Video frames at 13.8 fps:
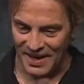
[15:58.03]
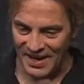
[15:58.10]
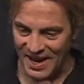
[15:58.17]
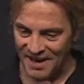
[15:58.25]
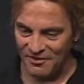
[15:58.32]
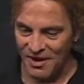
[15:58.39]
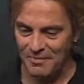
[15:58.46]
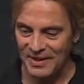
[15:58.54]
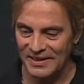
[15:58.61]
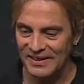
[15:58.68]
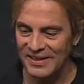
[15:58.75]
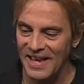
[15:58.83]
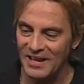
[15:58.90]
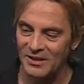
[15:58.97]
and I've got my
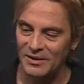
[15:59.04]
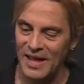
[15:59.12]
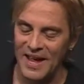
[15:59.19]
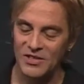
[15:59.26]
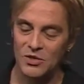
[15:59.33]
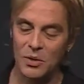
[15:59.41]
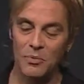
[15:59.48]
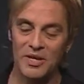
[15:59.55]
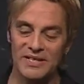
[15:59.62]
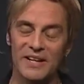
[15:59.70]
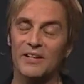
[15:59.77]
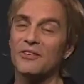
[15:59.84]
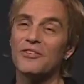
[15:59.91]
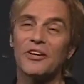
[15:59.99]
little yellow light. So I want to
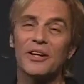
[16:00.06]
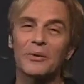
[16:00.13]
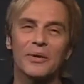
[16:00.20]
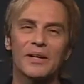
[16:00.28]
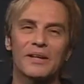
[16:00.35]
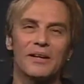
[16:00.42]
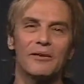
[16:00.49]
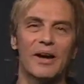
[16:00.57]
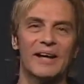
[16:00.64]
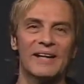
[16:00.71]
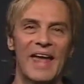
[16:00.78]
tell you very quickly right